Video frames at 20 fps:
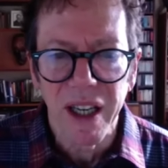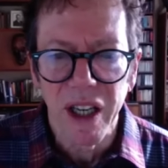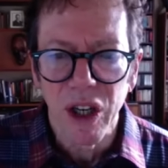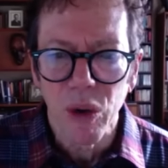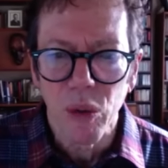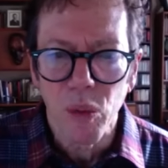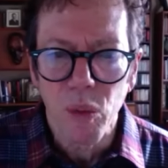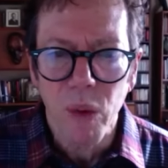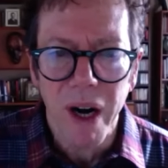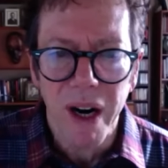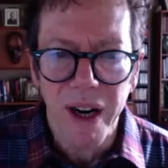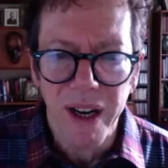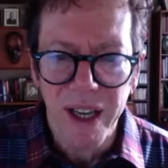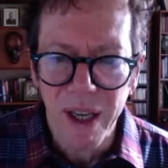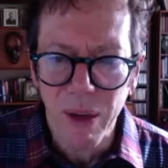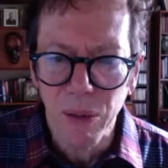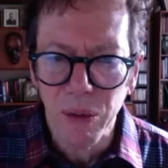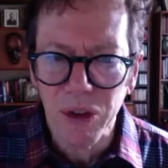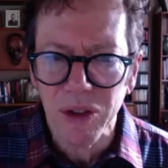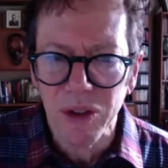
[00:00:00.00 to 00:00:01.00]
where he
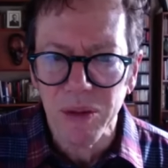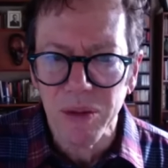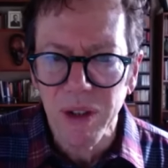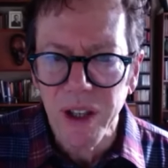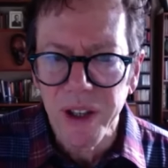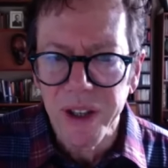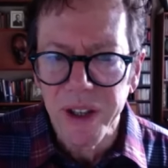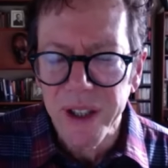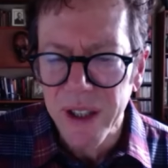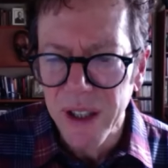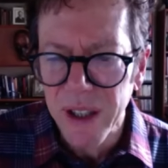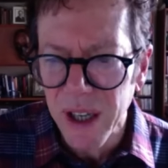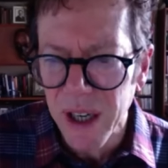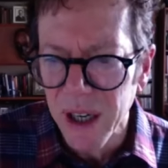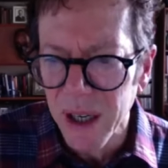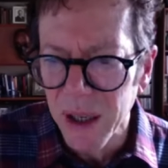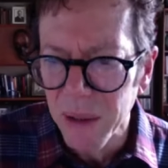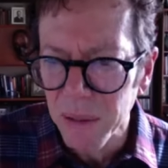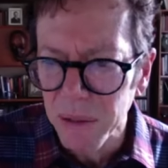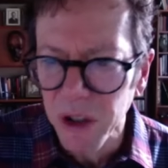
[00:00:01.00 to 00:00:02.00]
was
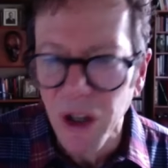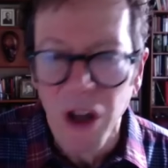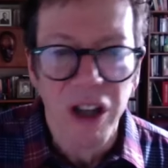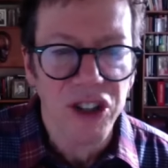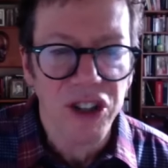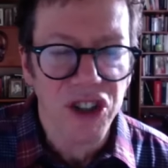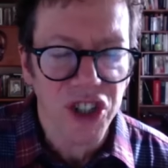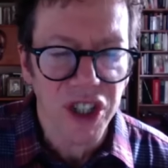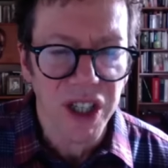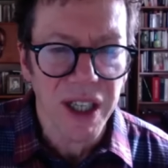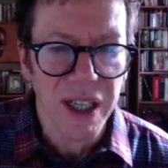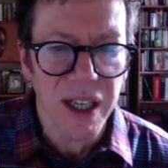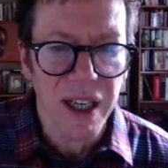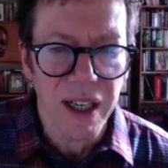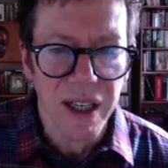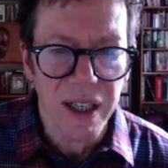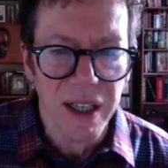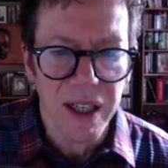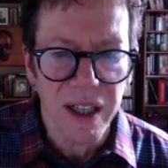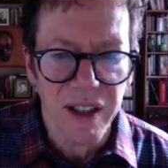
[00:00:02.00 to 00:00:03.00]
um, launching a, a,